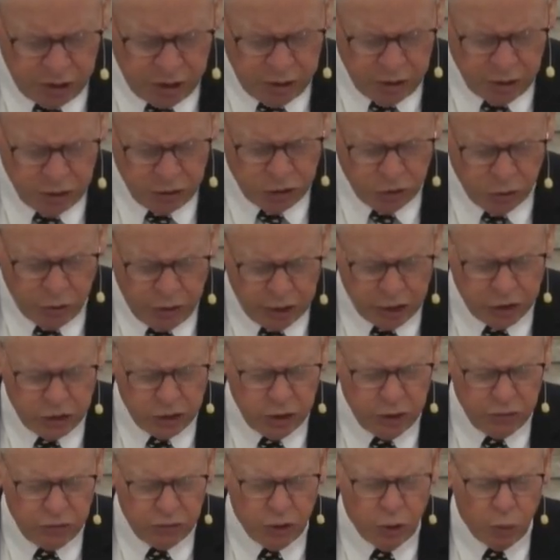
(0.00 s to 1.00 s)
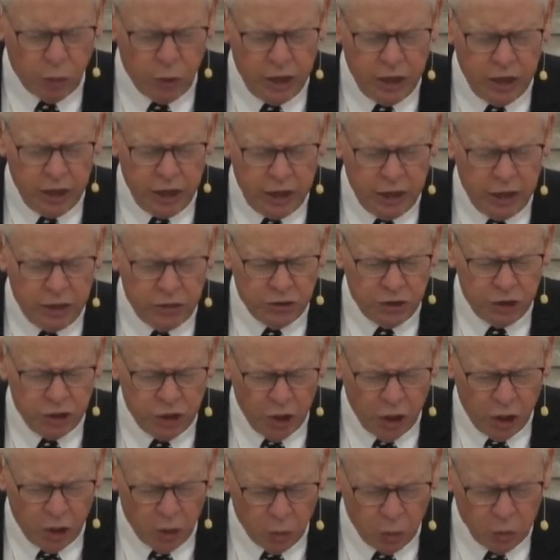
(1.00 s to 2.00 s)
directions that we need to
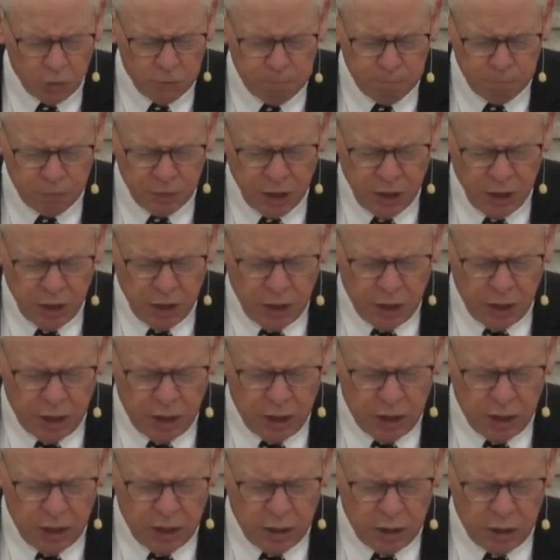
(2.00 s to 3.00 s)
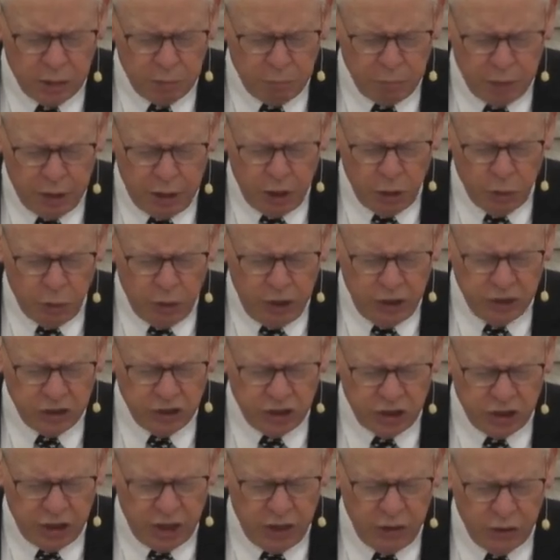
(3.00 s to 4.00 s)
go. Uh, may we
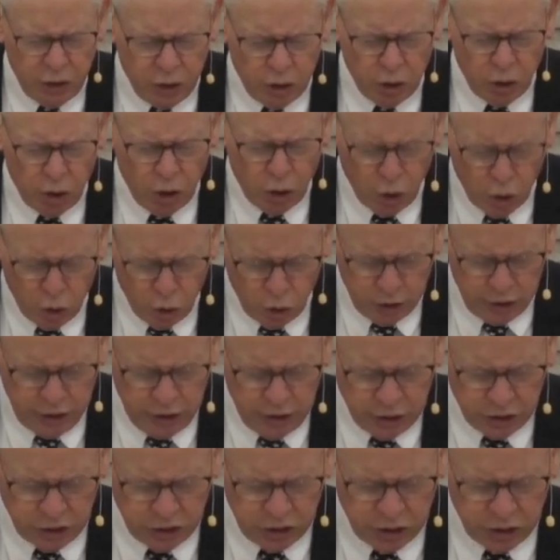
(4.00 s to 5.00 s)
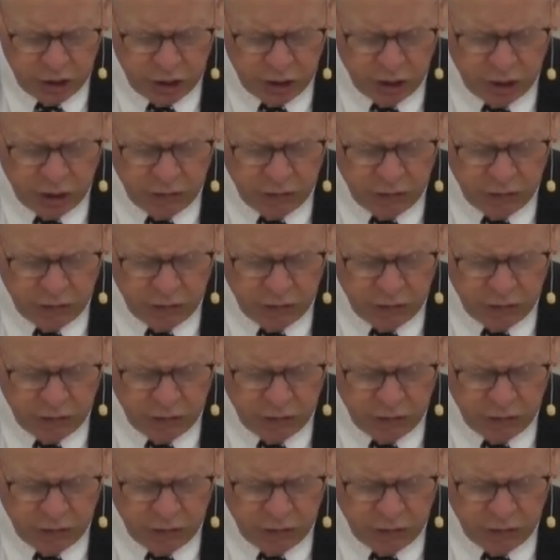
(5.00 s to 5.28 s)
see the holiness of